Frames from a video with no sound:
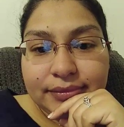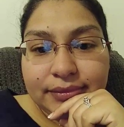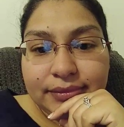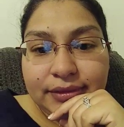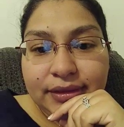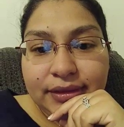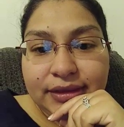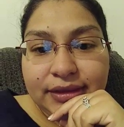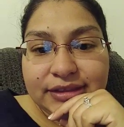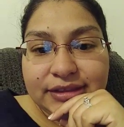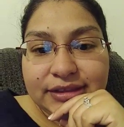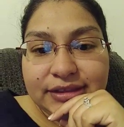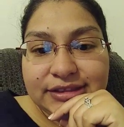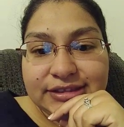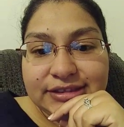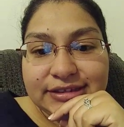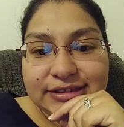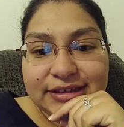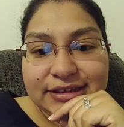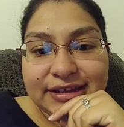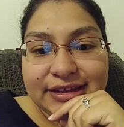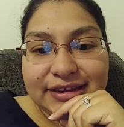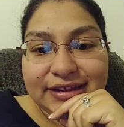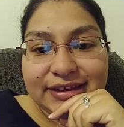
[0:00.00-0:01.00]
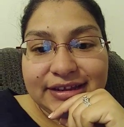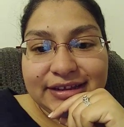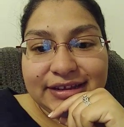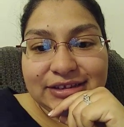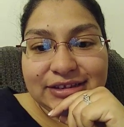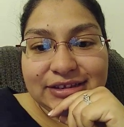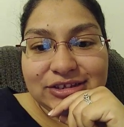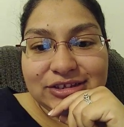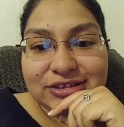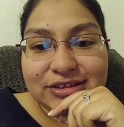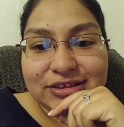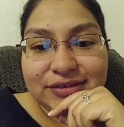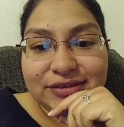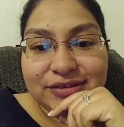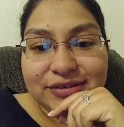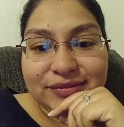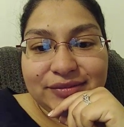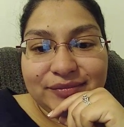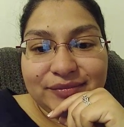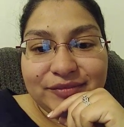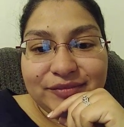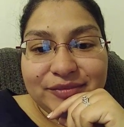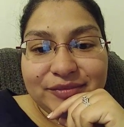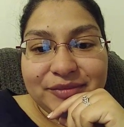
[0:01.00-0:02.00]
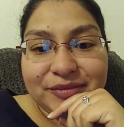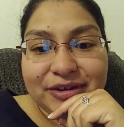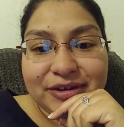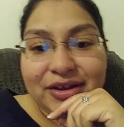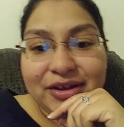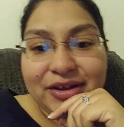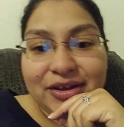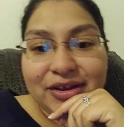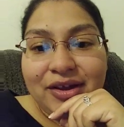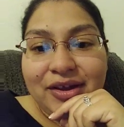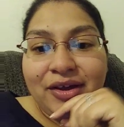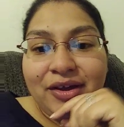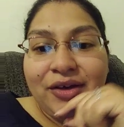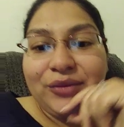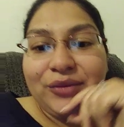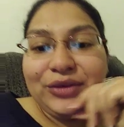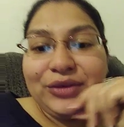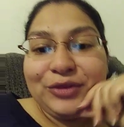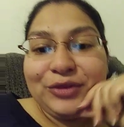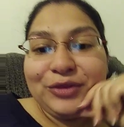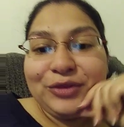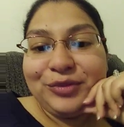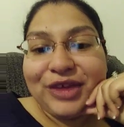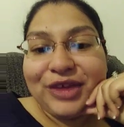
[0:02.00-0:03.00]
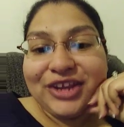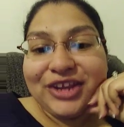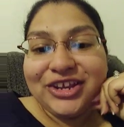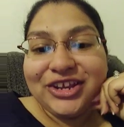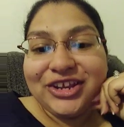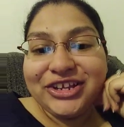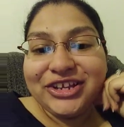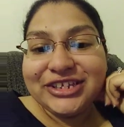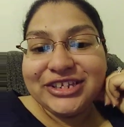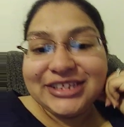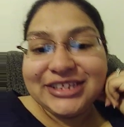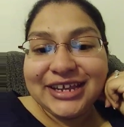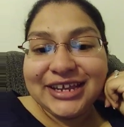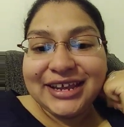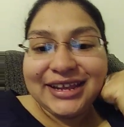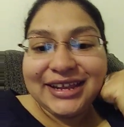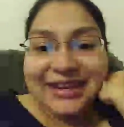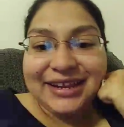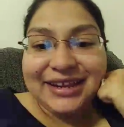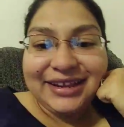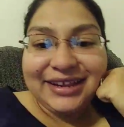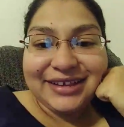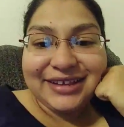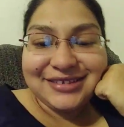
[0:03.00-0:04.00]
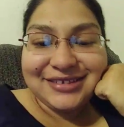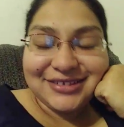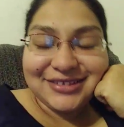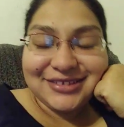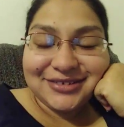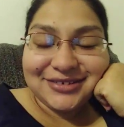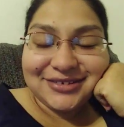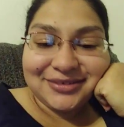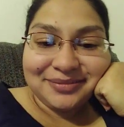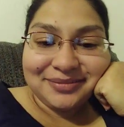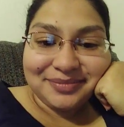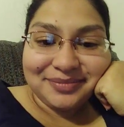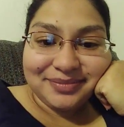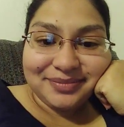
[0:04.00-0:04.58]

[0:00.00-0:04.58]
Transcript: Yes, night. I just got home from work. Oh, we hope you had a good day, Hazel.